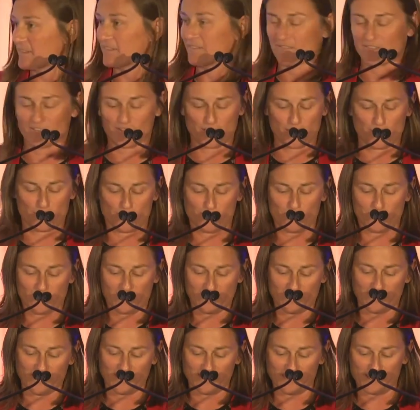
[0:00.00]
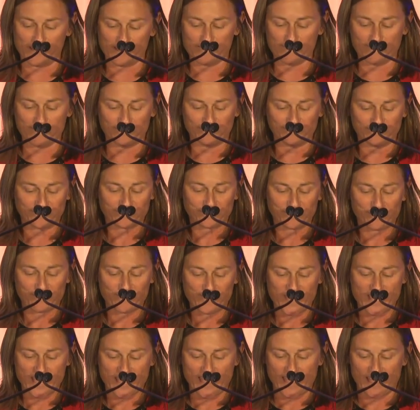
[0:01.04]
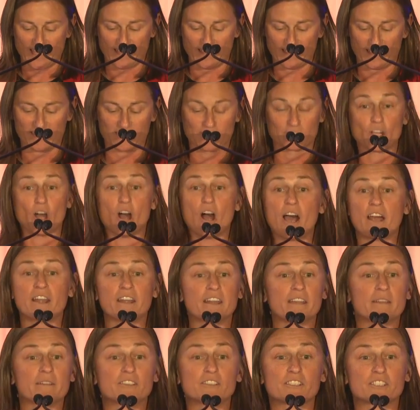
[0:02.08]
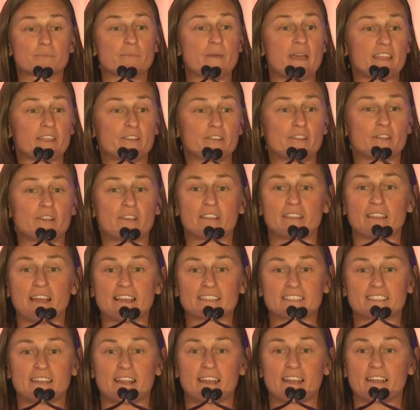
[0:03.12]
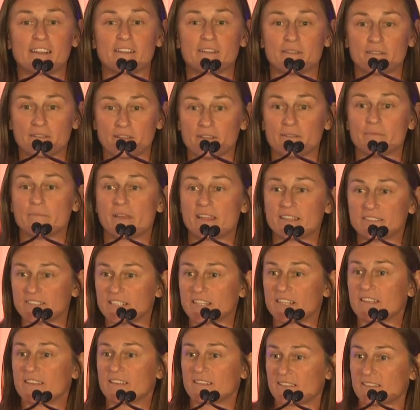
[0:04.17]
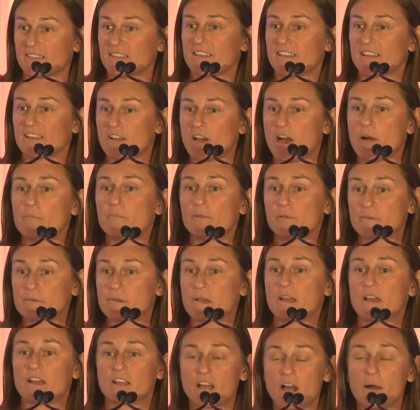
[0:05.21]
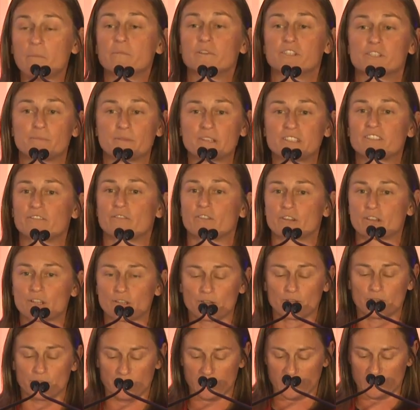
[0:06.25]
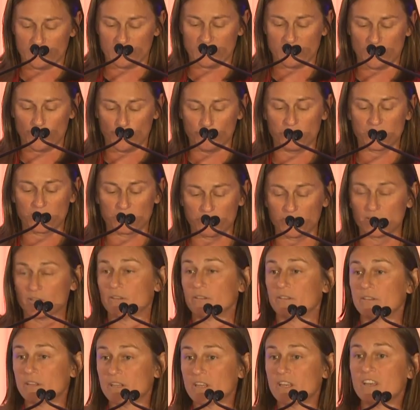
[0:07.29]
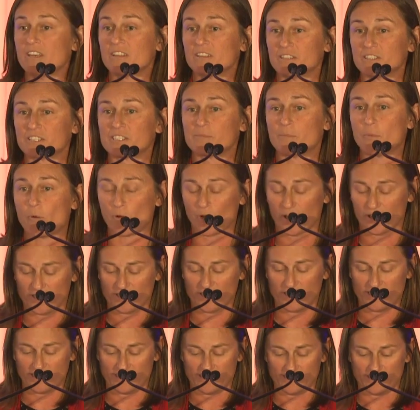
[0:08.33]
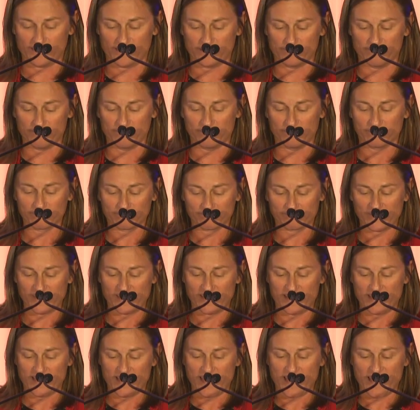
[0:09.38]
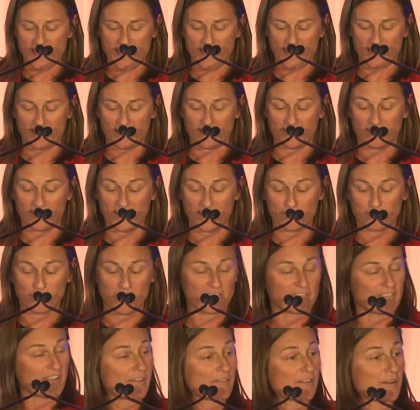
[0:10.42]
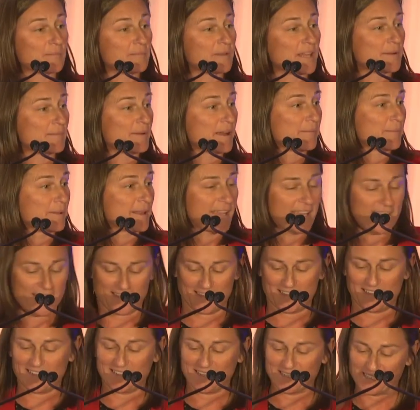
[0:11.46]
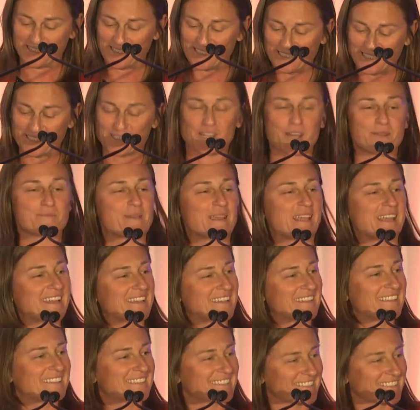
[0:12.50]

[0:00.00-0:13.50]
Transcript: for you. Dawn, just met you last night. Amazing accomplishments for you in helping build the sport. And then my favorite play-by-play, JP,